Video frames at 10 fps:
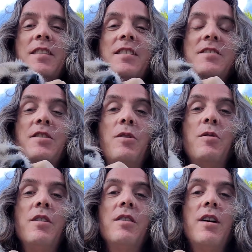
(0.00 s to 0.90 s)
So
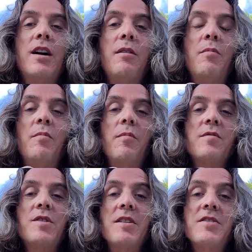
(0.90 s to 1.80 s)

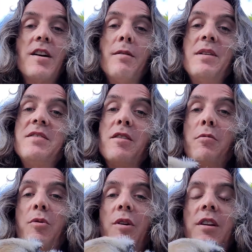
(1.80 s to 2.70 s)
I start at my 0
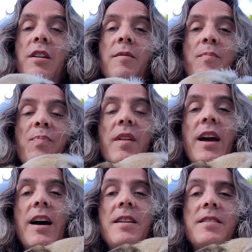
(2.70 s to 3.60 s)
point,
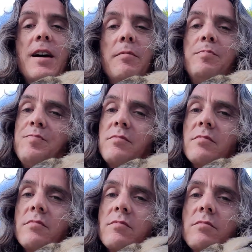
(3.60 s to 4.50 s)
and
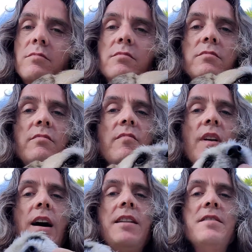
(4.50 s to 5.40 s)

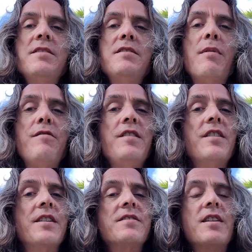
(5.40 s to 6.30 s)
I listen to my
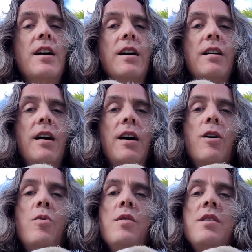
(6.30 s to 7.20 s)
feelings. I
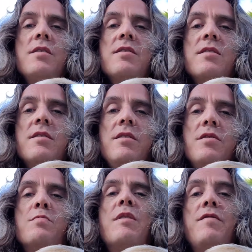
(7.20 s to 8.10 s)
always
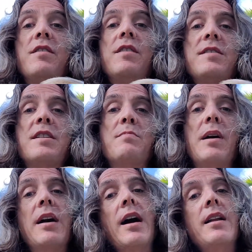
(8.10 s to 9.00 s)
use my feelings as my
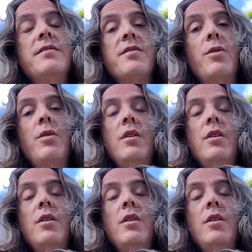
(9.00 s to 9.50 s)
guide. So